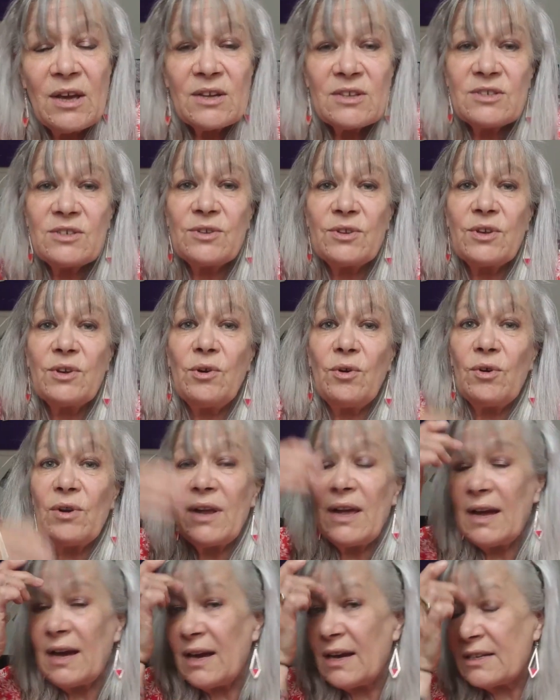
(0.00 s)
So they all
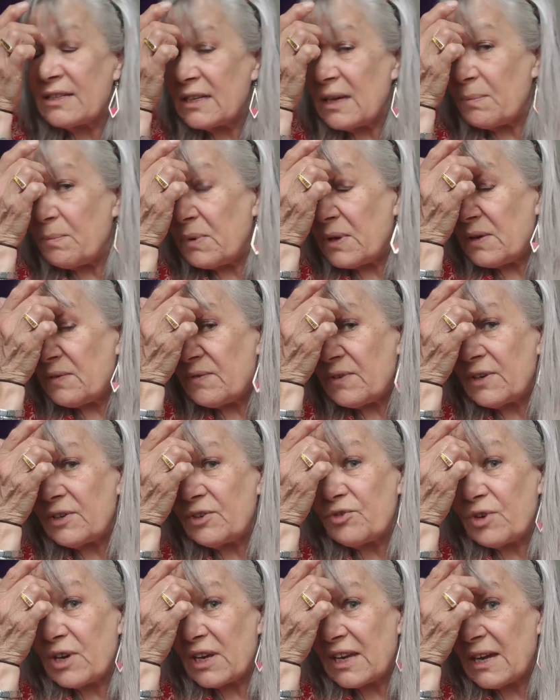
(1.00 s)
had a bit of a
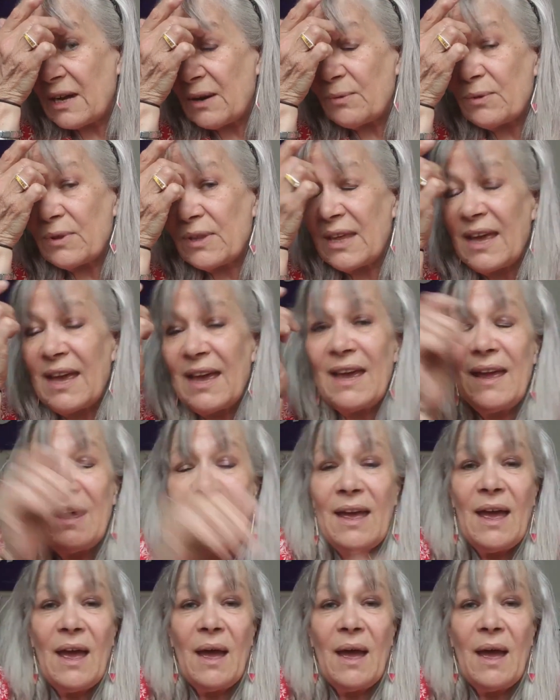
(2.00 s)
drink out there.